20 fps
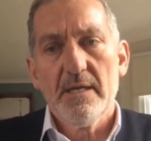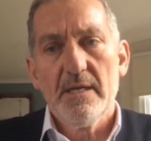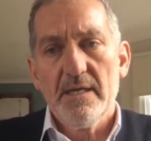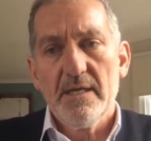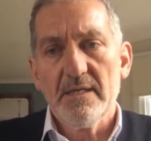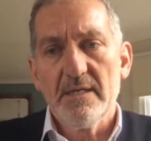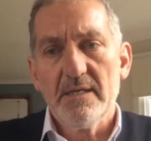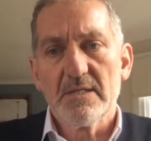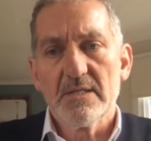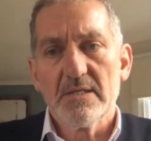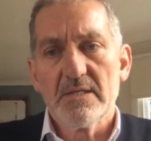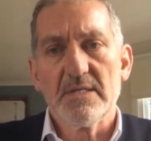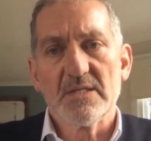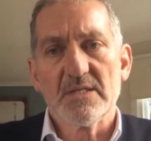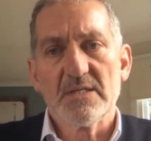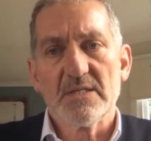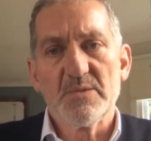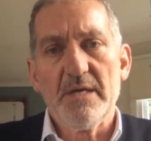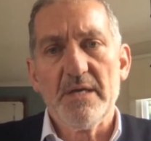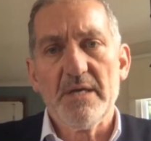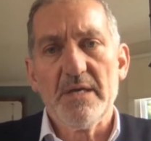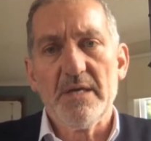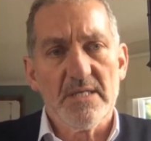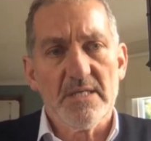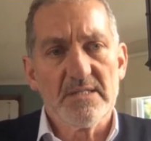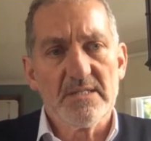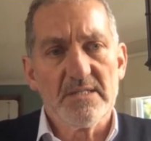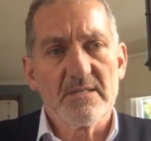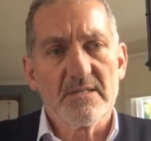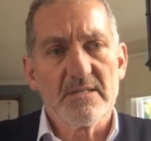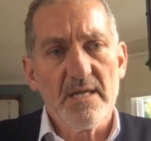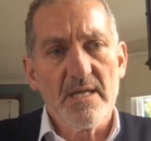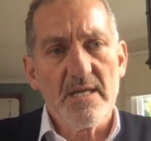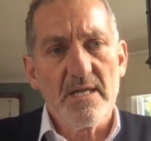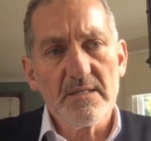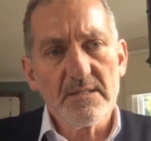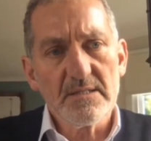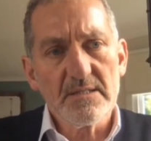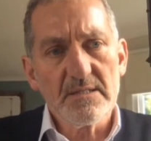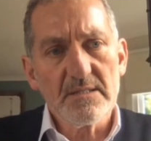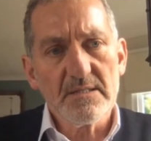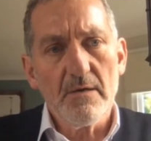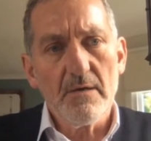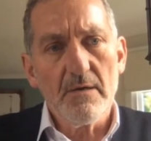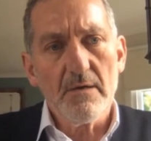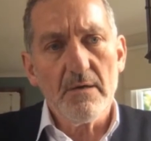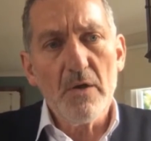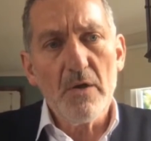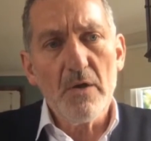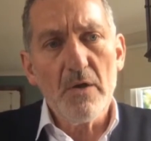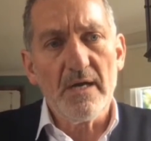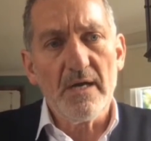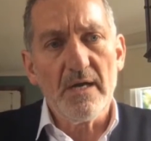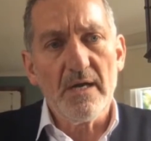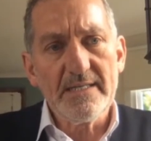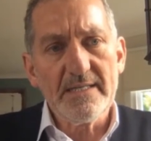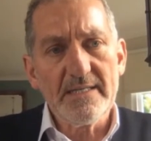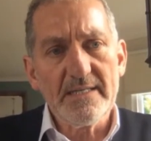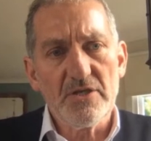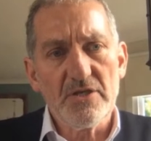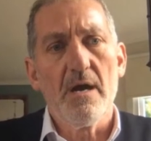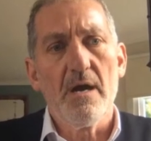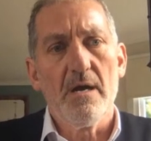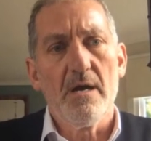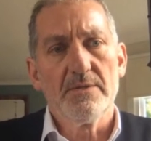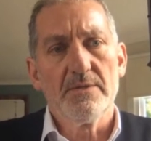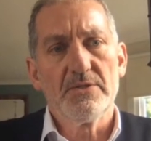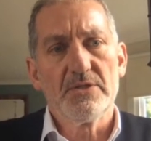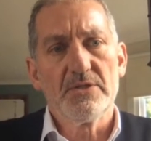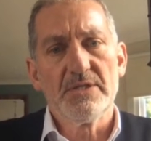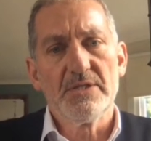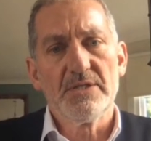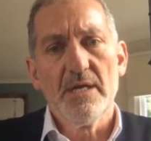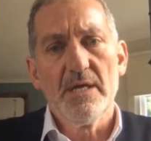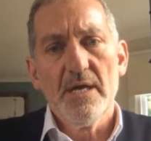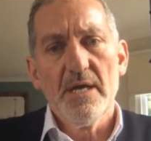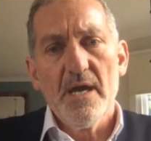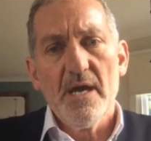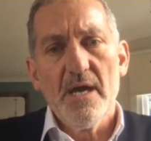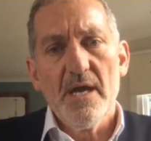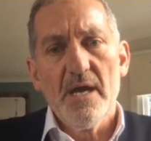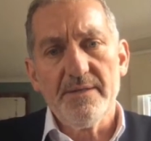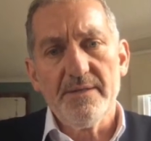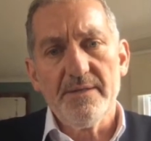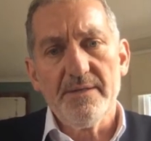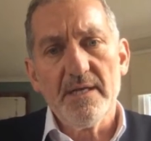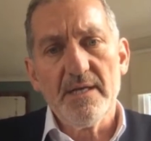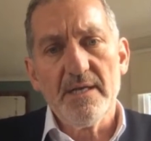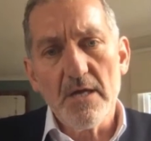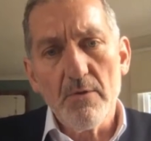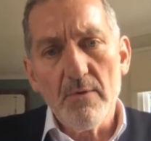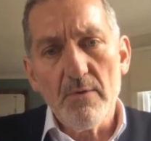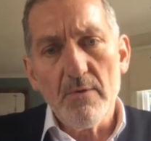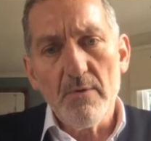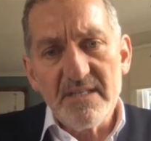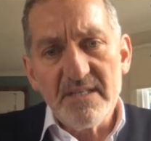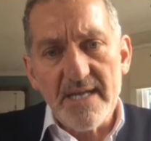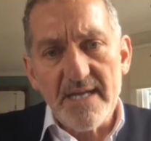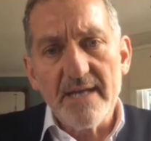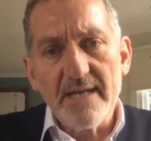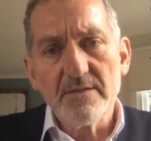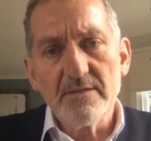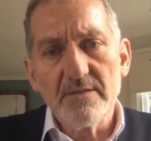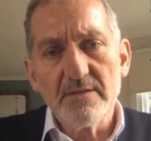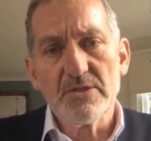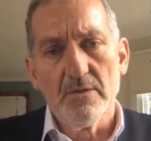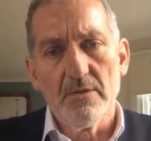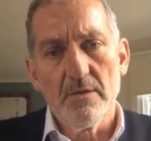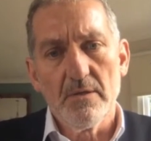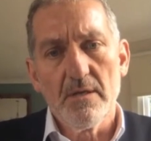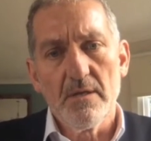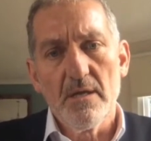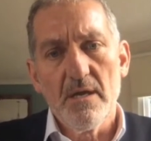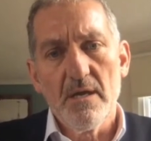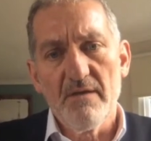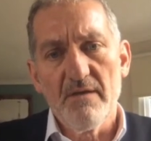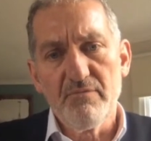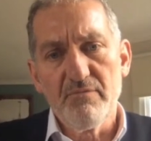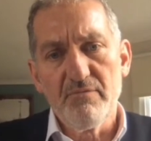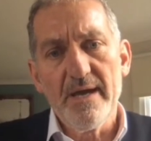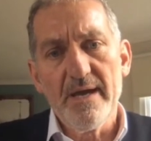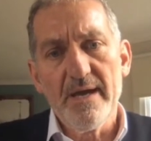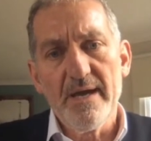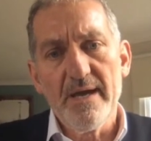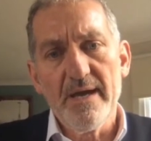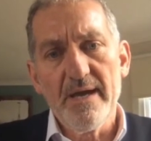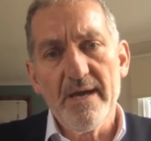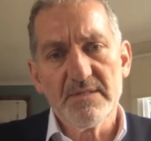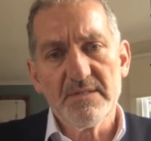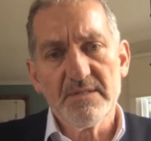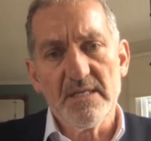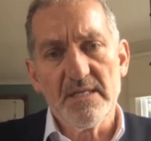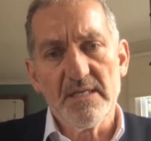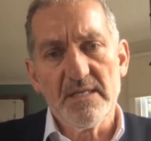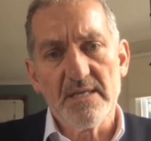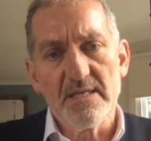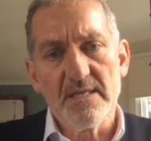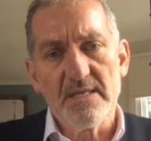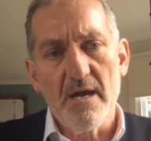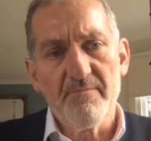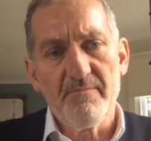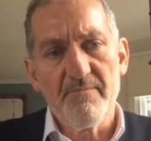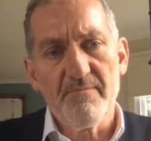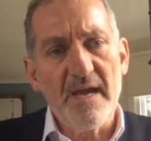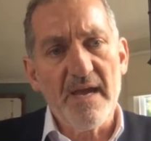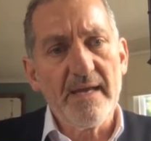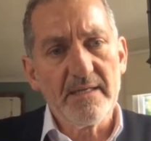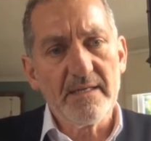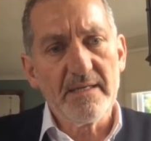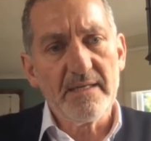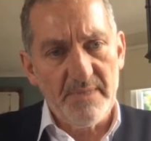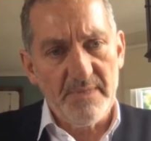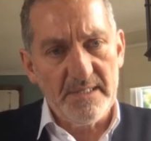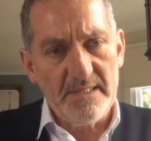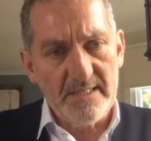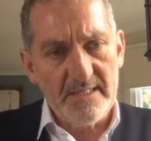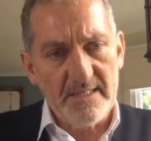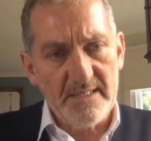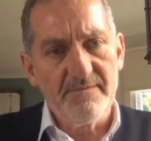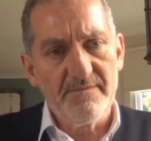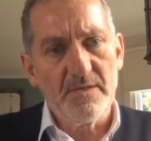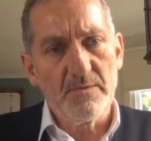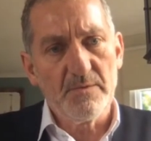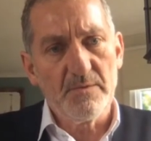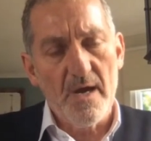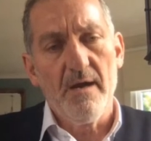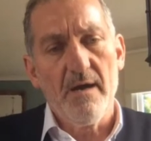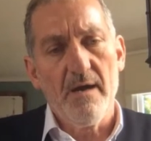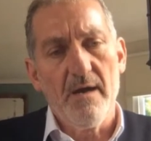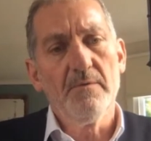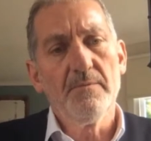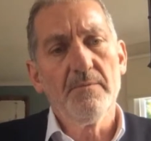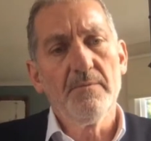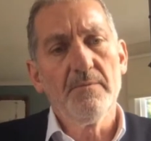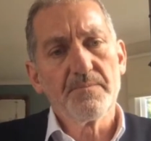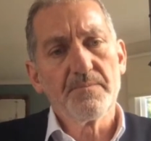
into those experiences because they are so emotionally charged and they're so evidential of where services are failing to be delivered well.